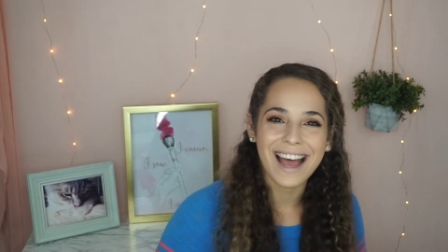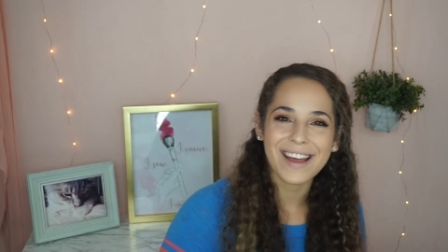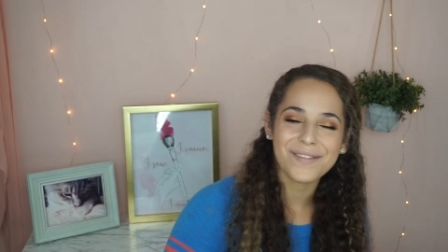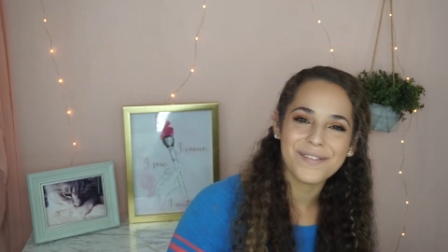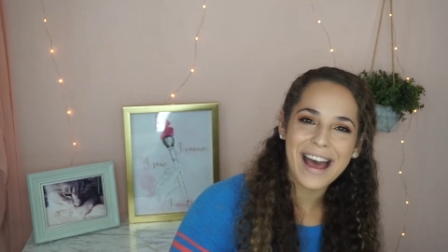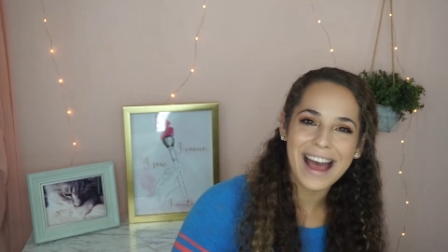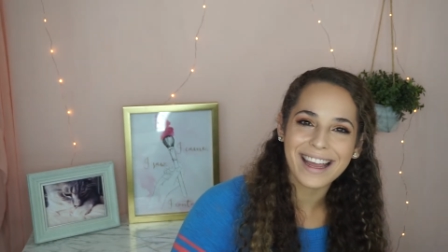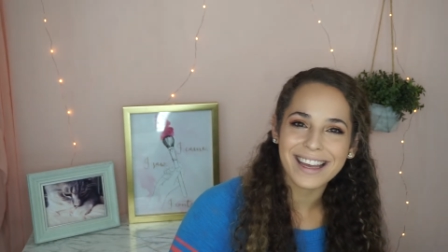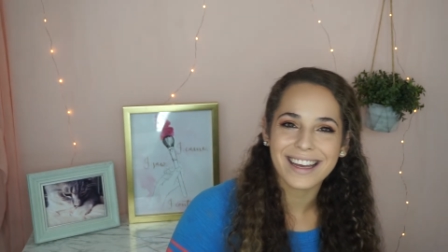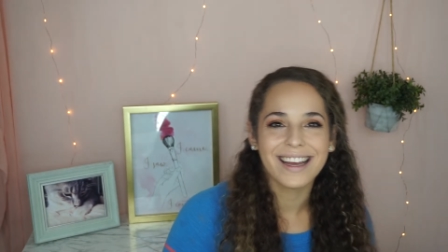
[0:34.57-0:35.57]
I'm
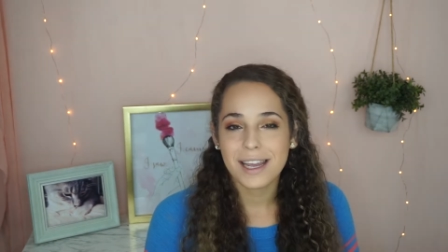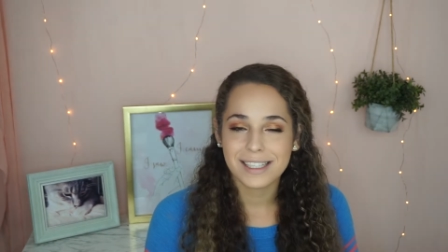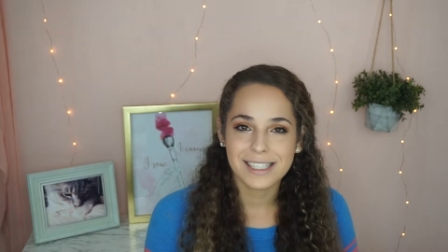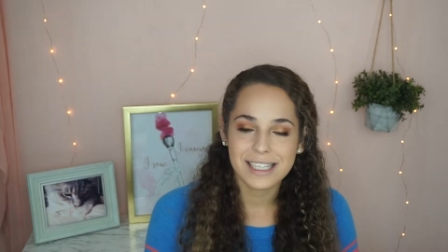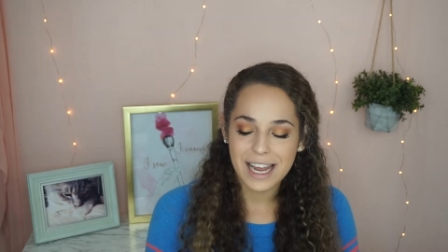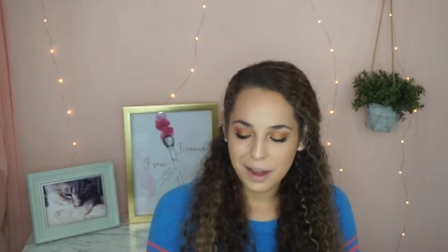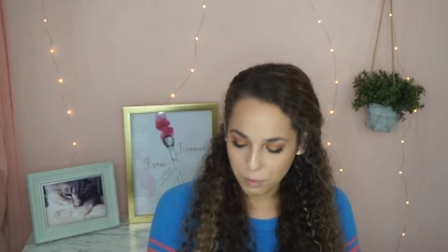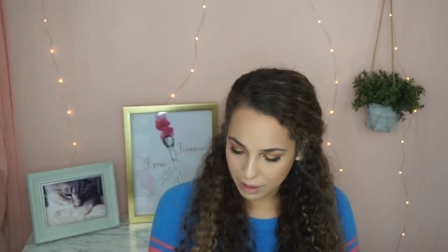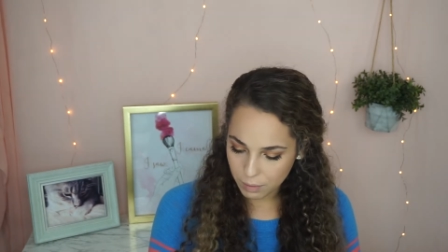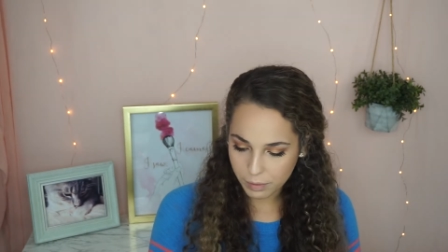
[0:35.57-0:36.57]
back, and today
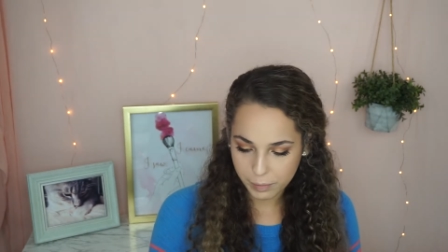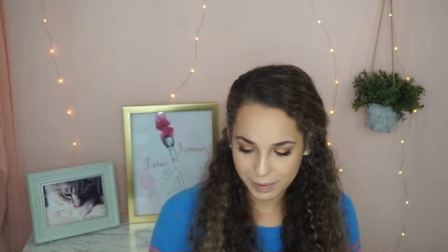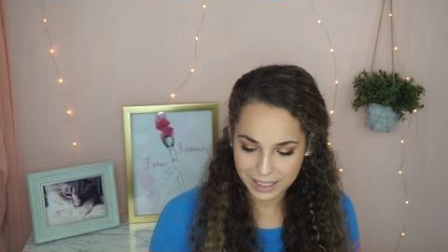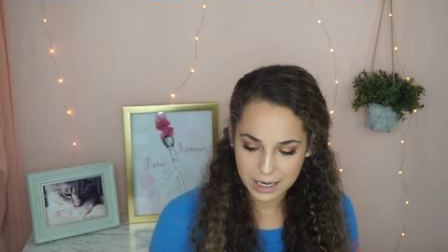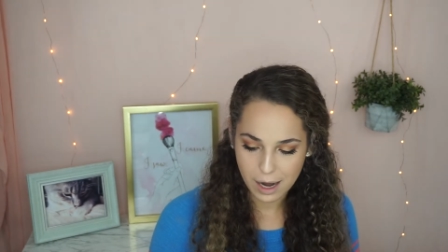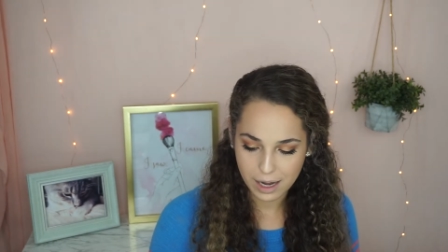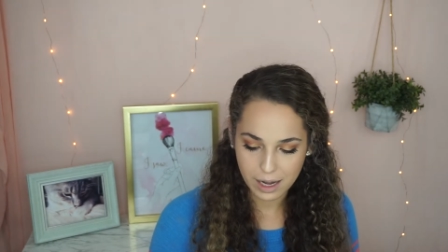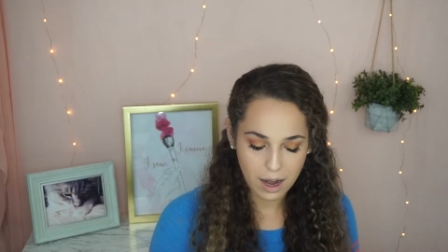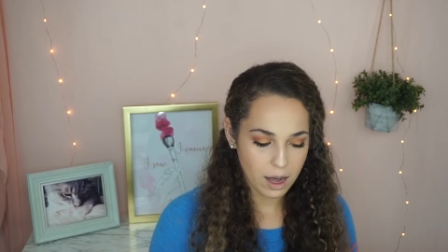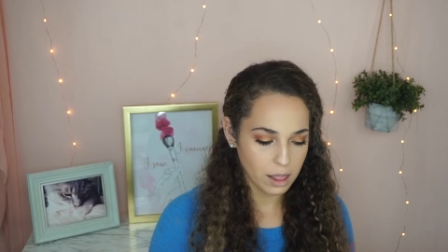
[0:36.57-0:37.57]
we will be
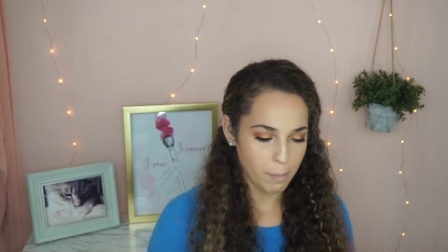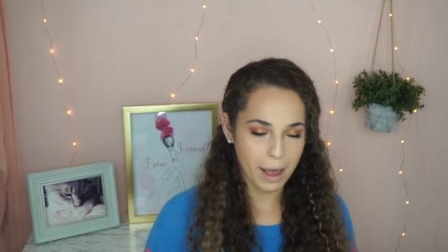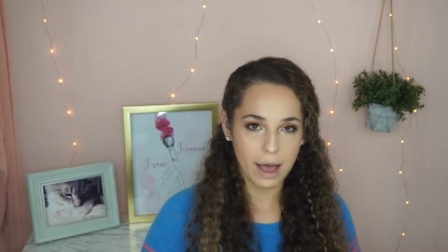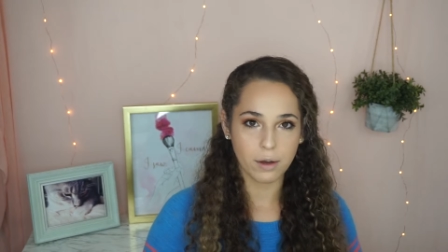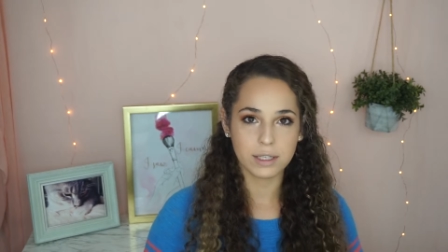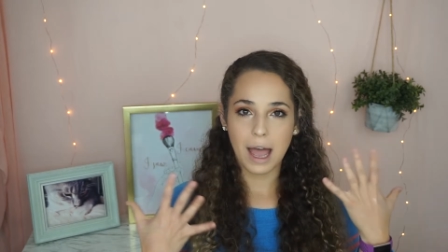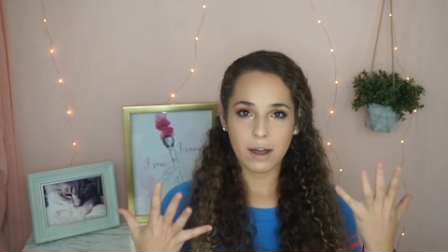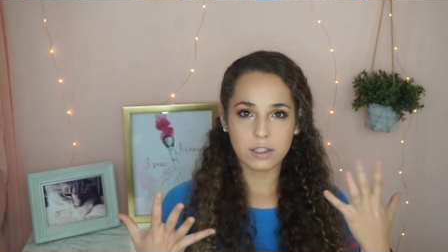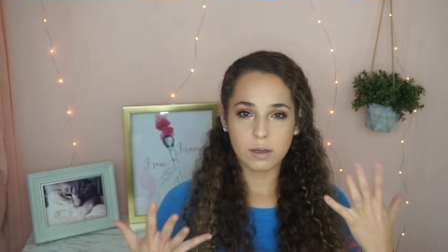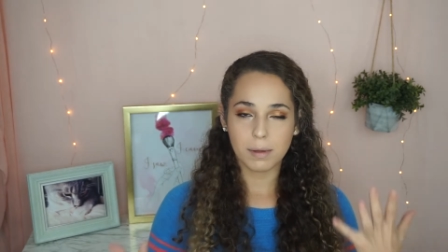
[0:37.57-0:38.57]
talking all about
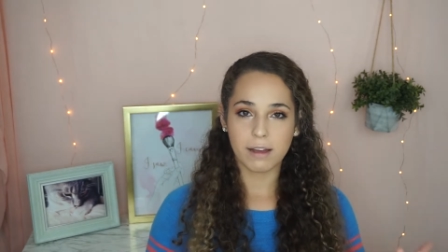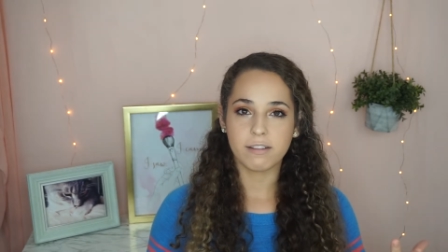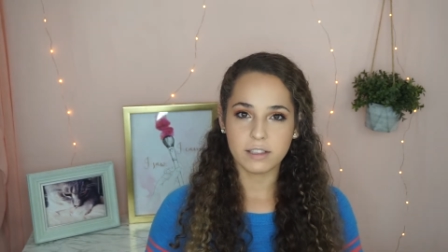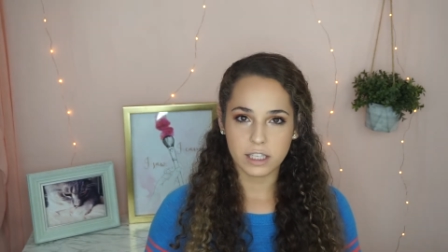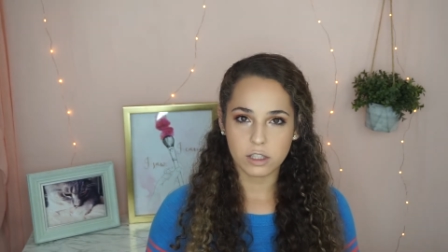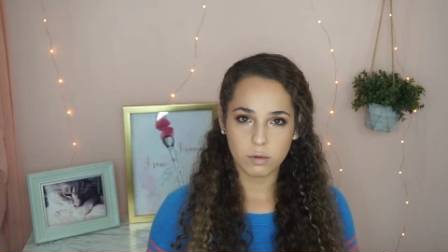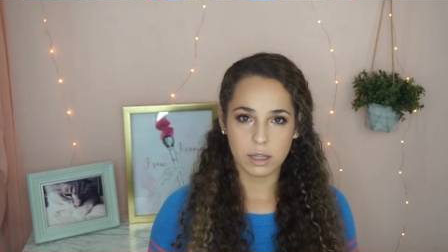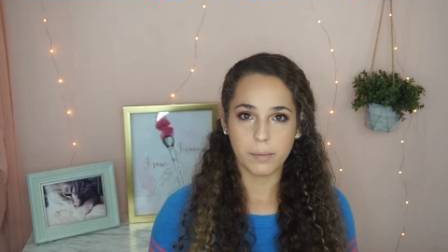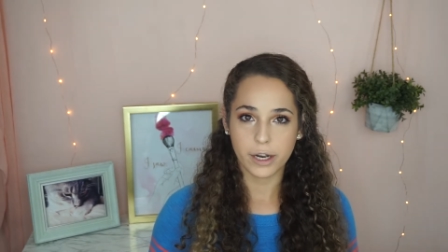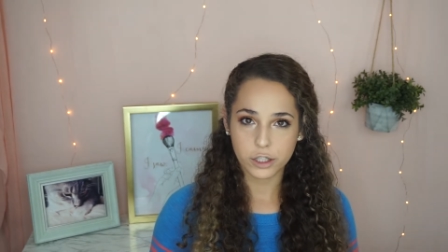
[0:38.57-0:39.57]
how to apply foundation with
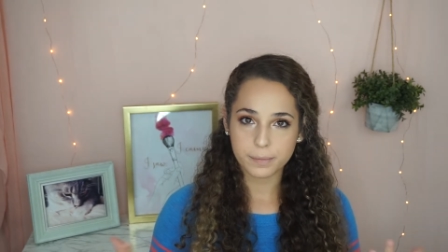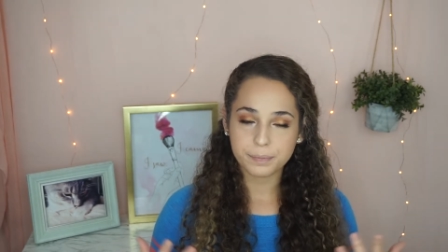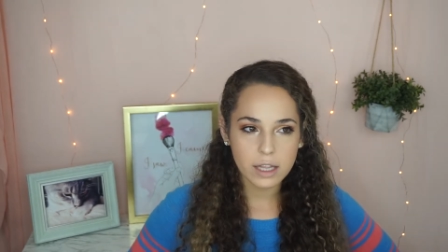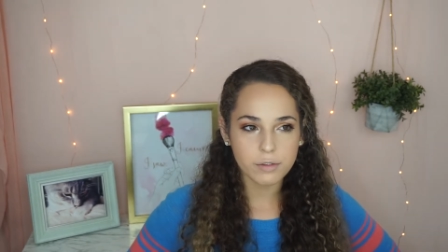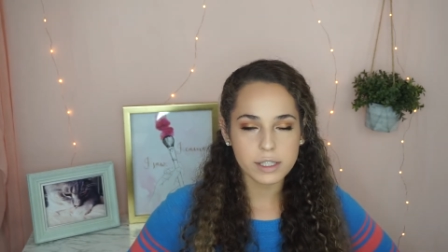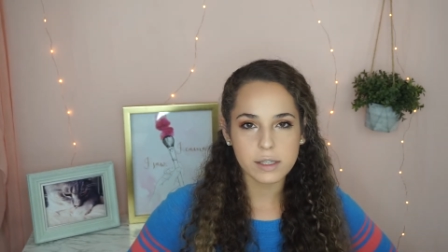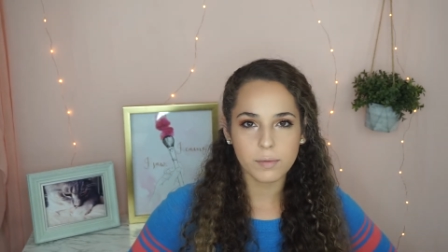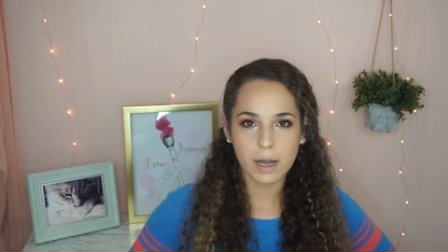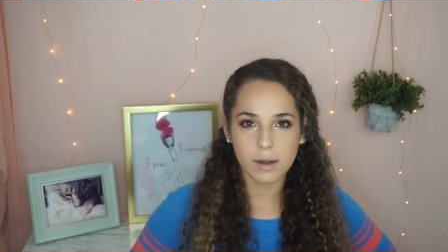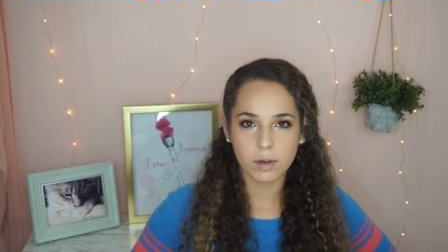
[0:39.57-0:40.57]
a brush. And the reason
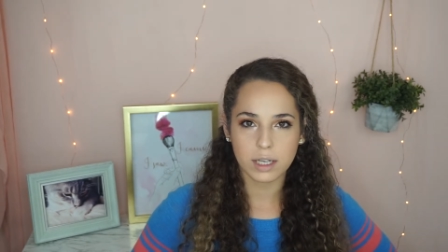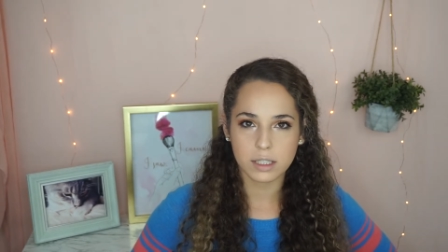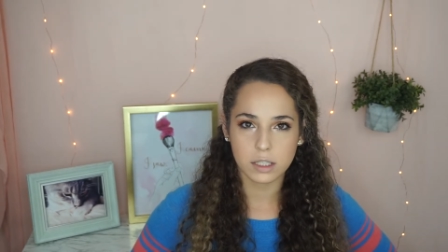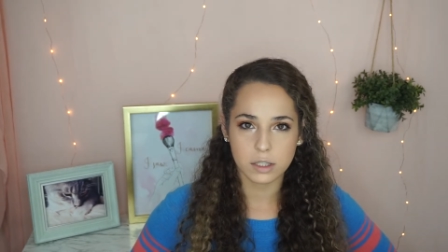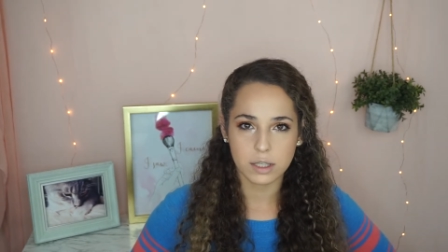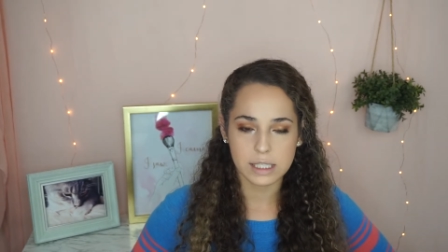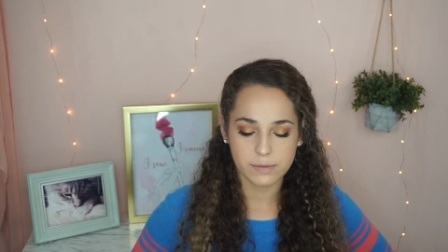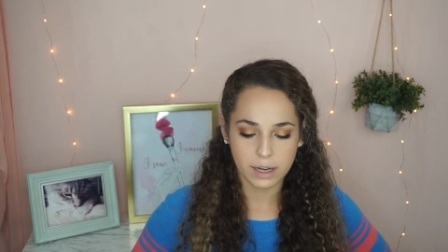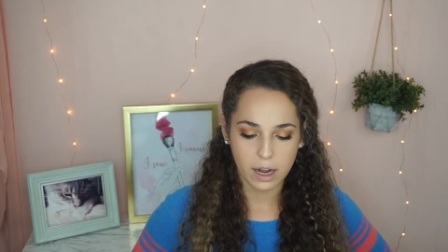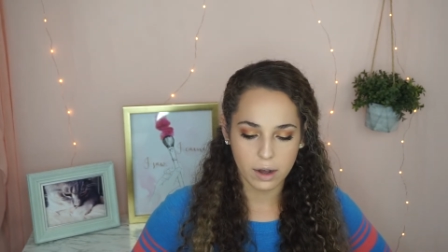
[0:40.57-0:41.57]
why I wanted to do this
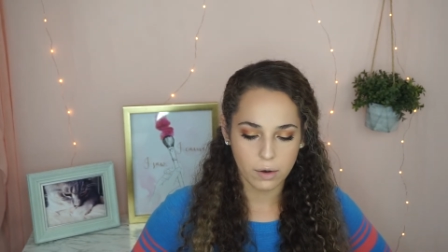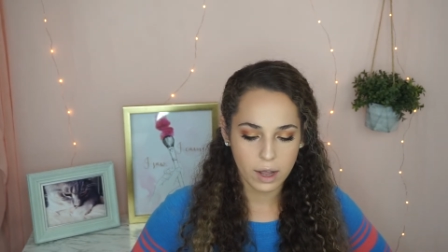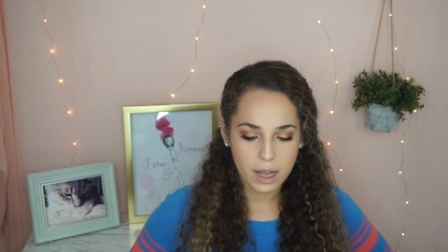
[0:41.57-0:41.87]
video